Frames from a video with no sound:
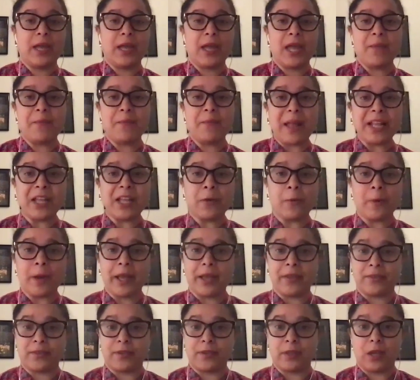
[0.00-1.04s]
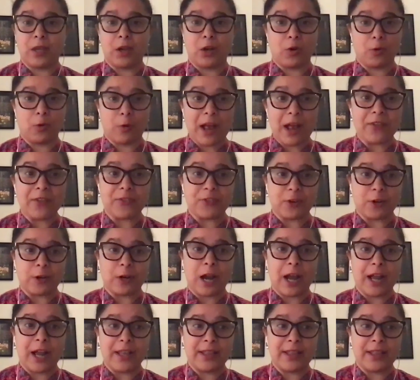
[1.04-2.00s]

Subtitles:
in many ways an aggressor.